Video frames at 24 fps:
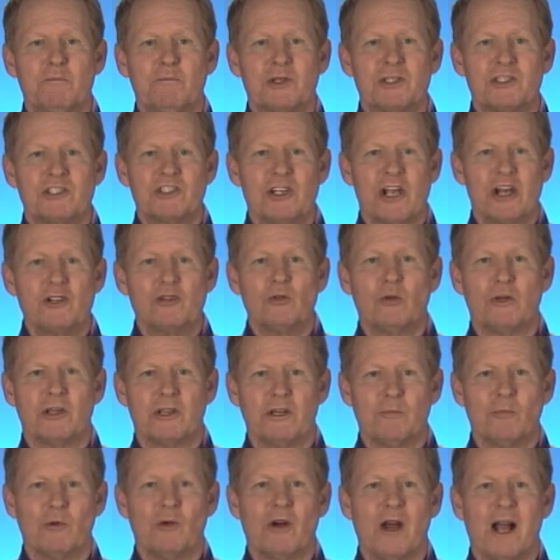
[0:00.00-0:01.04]
but sexual
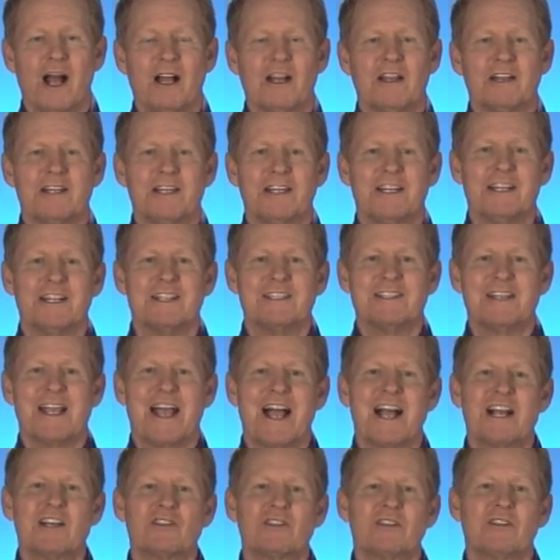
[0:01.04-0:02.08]
immorality is
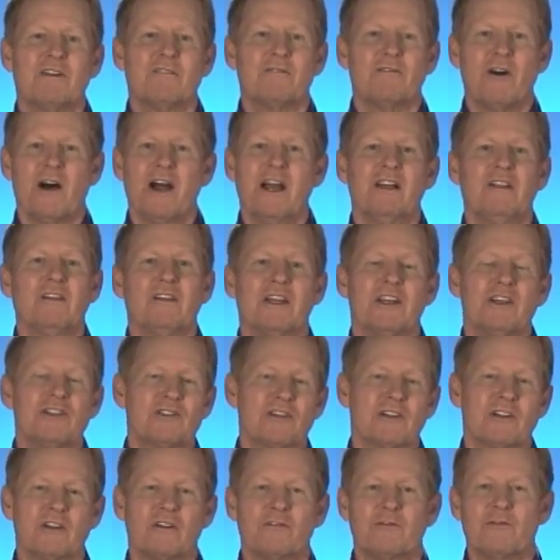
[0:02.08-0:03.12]
actually a
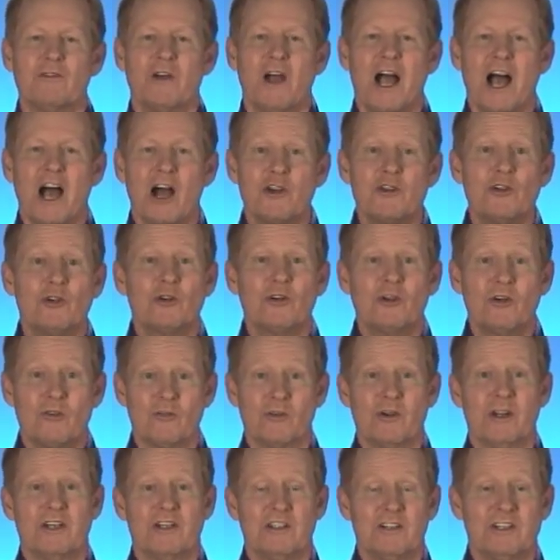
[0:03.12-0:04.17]
violation of how you're
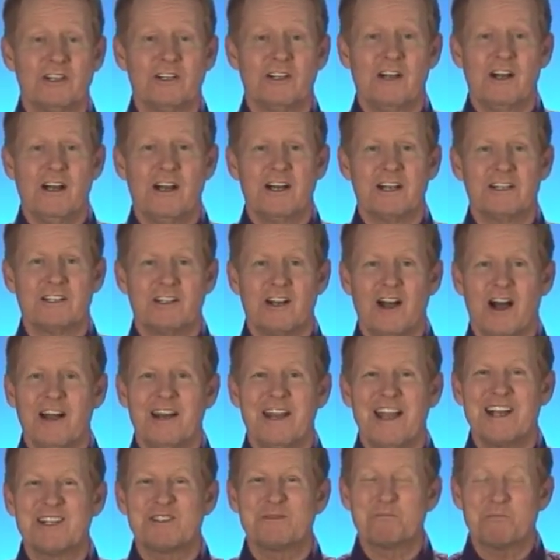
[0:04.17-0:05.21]
created in God. God
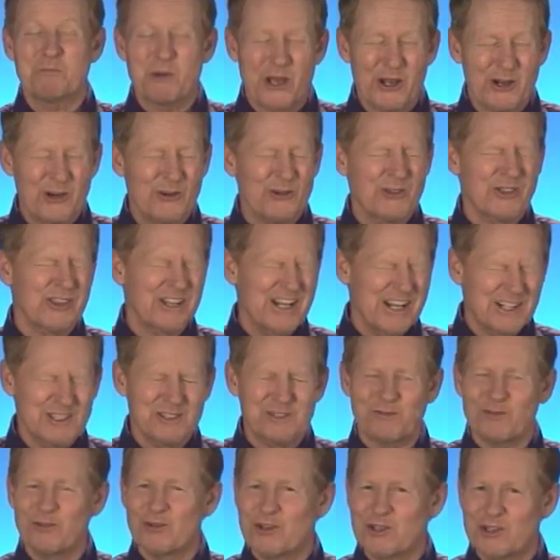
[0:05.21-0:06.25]
has better
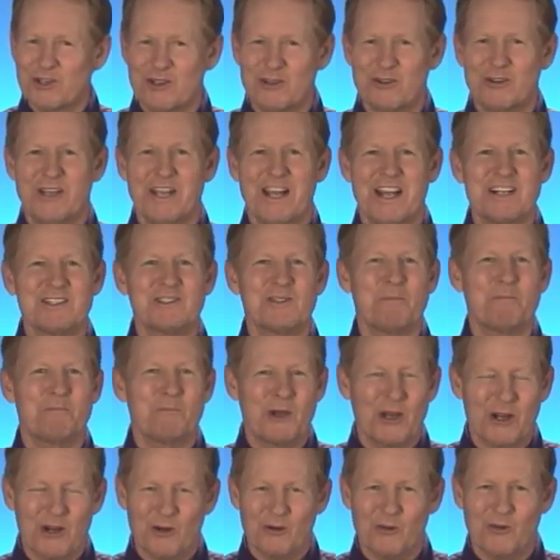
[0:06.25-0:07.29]
things for you, He has a
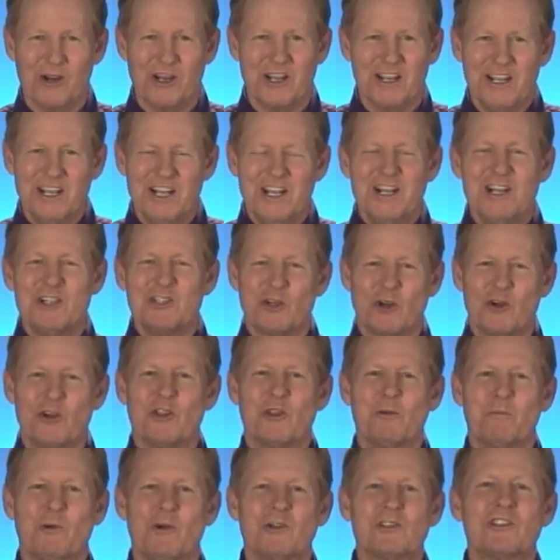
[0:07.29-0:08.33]
better way. Turn to
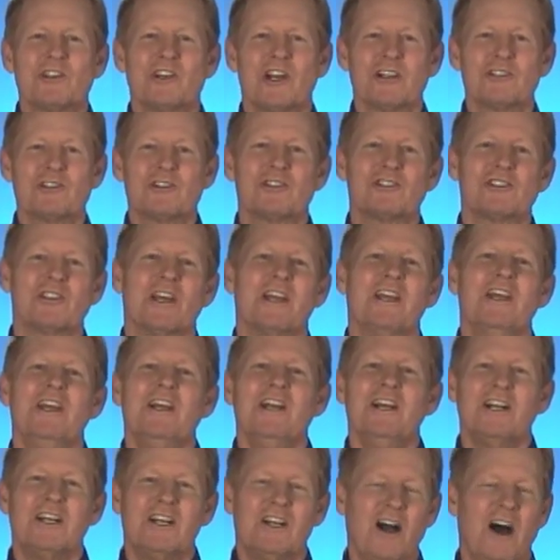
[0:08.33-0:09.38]
the person next to you and say,
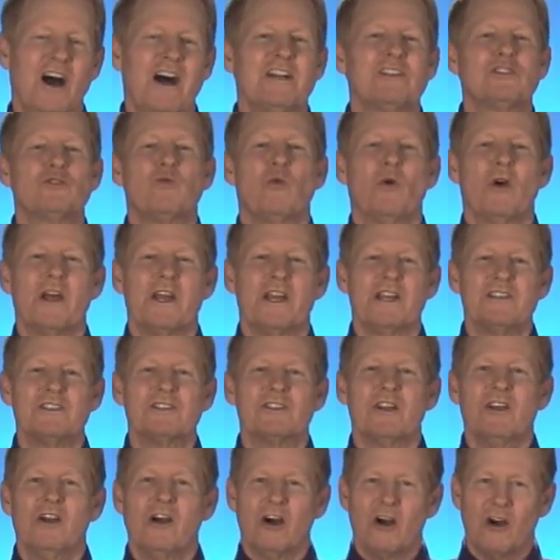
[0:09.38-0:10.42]
God's
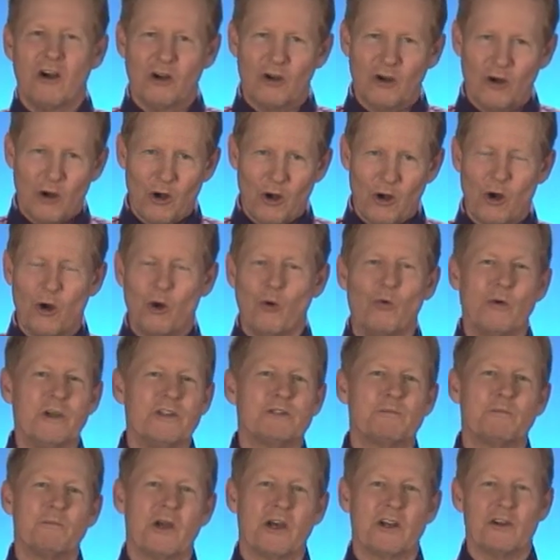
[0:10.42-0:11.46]
ways are
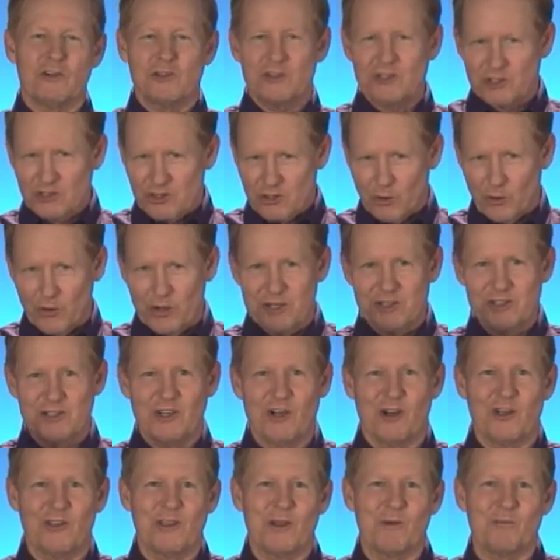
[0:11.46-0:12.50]
always better. Just go ahead and
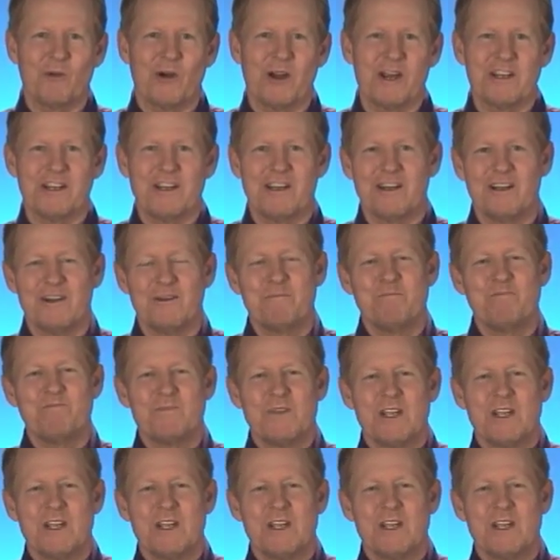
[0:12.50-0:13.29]
tell them right now